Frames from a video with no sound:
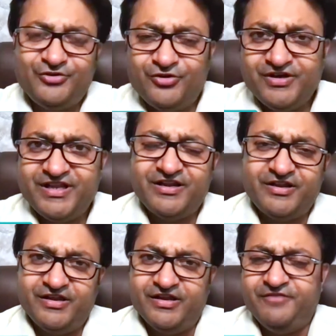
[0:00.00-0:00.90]
told
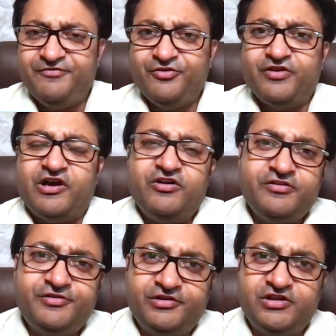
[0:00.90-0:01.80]
that if you
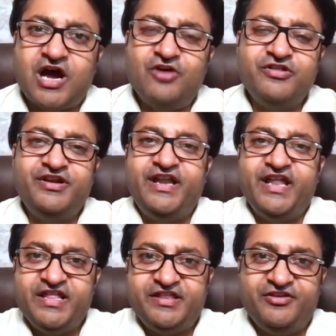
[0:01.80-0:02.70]
cross 1,000
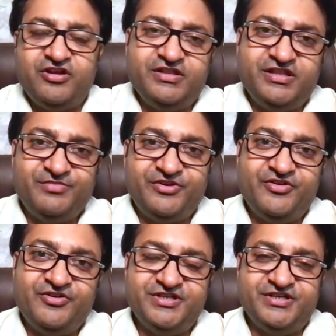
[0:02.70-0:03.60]
days in your
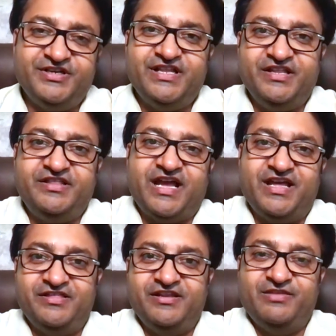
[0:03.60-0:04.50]
entrepreneur journey, then
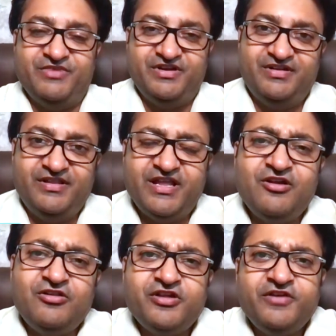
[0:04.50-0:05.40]
sky is the limit.
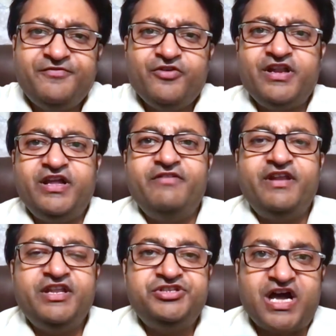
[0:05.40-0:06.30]
Then also, if you are
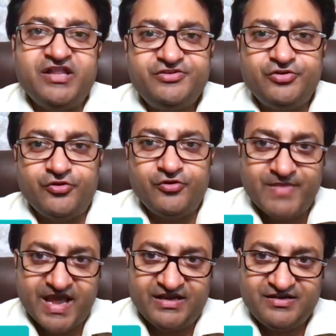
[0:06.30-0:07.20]
given a chance to roll
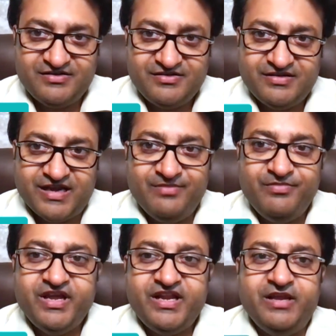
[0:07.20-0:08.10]
back
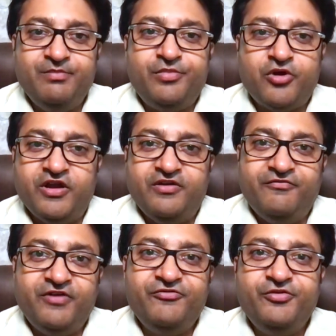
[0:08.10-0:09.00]
and be an employed,
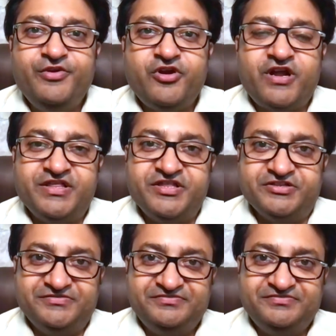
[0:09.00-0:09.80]
what would be your answer?